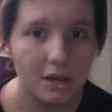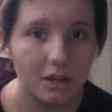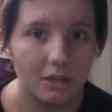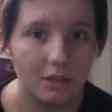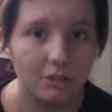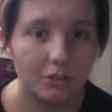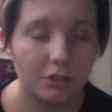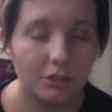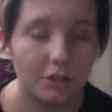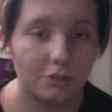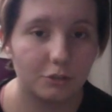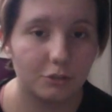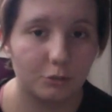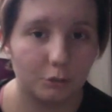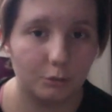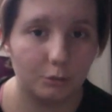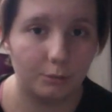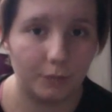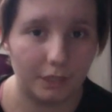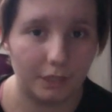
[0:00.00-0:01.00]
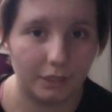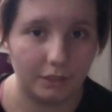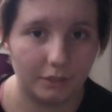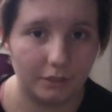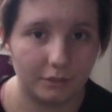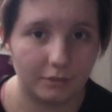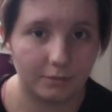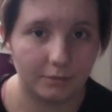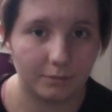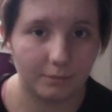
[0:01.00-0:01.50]
surgical
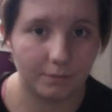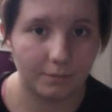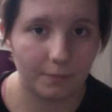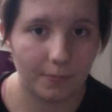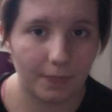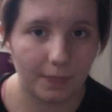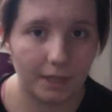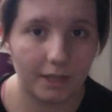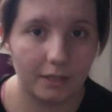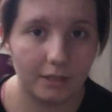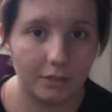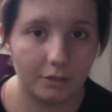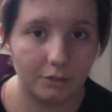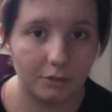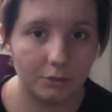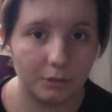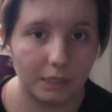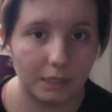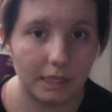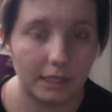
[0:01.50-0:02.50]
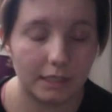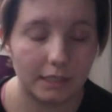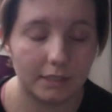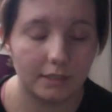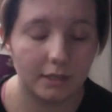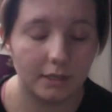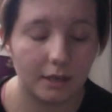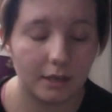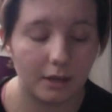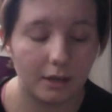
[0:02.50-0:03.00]
opinion in the new year
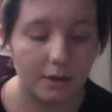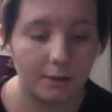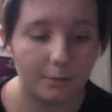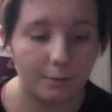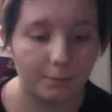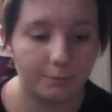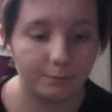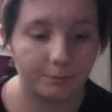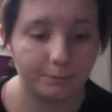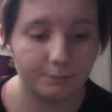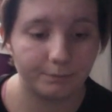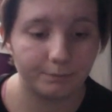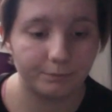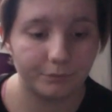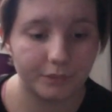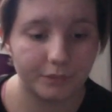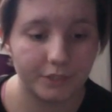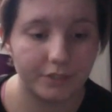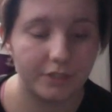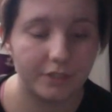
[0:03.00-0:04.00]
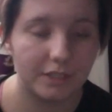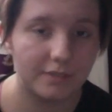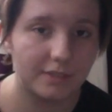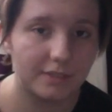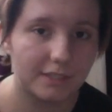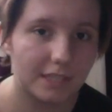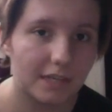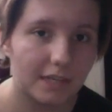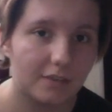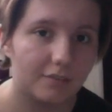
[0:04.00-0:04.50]
to see if
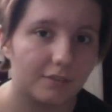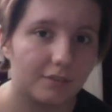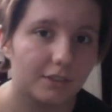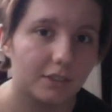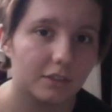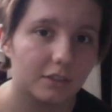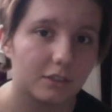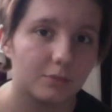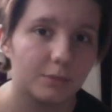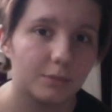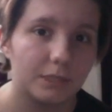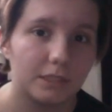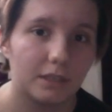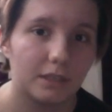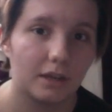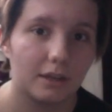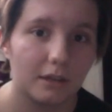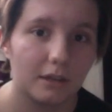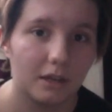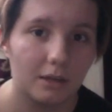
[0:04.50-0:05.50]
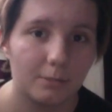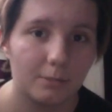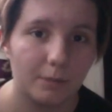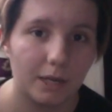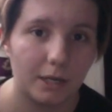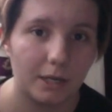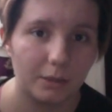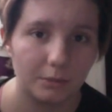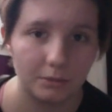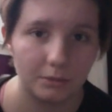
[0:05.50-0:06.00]
there's anything that can be done
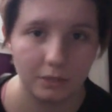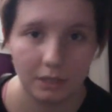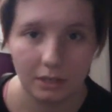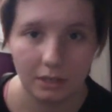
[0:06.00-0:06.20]
about